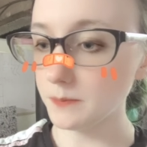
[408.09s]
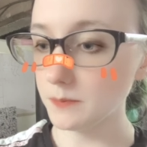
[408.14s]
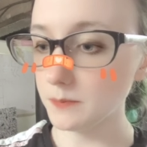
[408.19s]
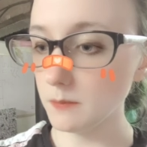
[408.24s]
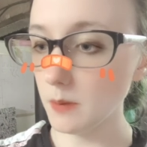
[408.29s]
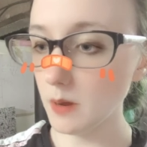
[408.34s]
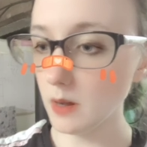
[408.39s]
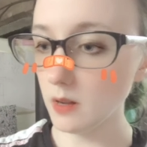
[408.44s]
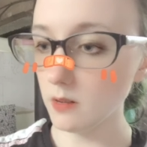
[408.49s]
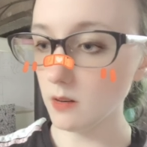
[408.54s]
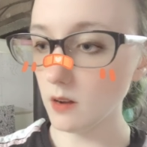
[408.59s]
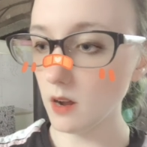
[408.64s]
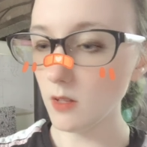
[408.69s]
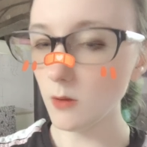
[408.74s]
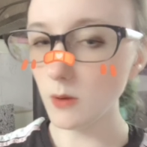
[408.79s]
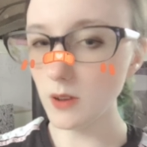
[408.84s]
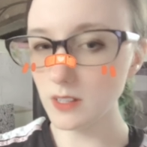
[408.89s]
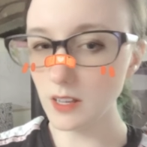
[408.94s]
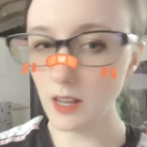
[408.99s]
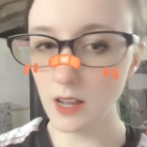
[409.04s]
But
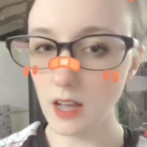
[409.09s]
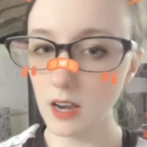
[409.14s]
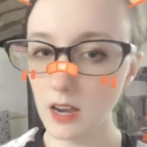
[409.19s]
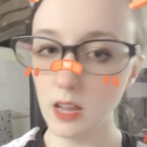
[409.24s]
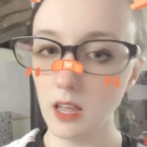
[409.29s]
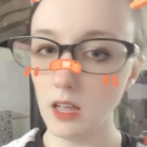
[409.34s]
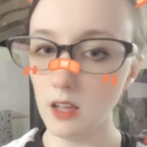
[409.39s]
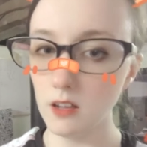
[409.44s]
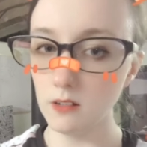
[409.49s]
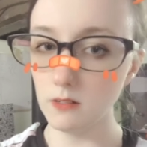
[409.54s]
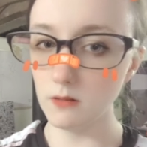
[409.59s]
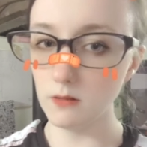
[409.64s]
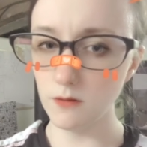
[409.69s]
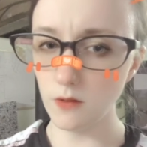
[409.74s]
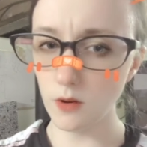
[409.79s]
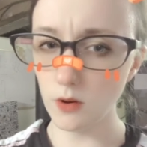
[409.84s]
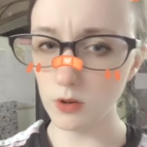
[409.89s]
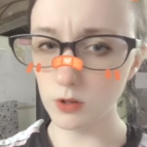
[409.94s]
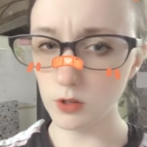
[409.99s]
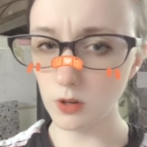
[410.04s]
otherwise I kind of get
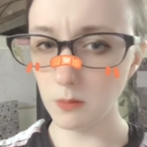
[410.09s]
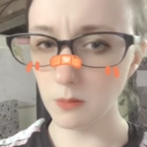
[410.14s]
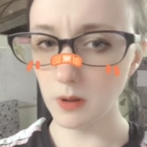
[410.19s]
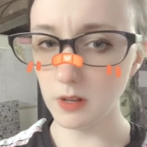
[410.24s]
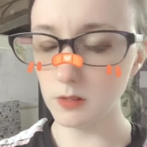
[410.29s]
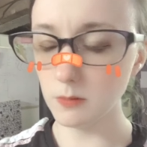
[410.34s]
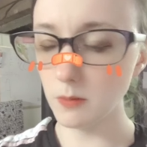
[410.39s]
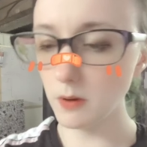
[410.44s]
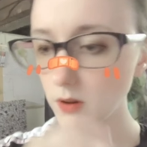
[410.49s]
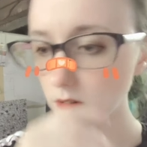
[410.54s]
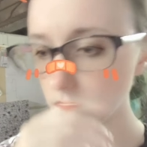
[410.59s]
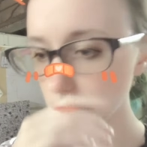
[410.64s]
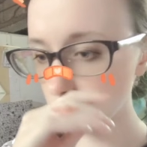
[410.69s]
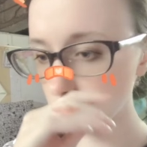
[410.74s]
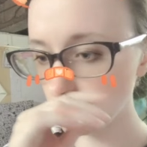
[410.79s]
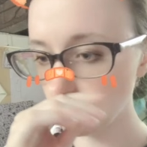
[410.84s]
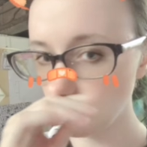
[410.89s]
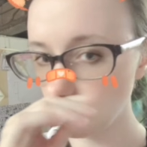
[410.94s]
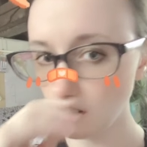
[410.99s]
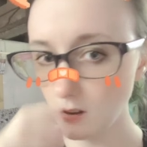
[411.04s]
Photoshop, I suppose,
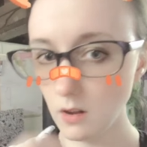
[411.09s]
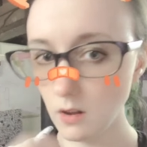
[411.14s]
so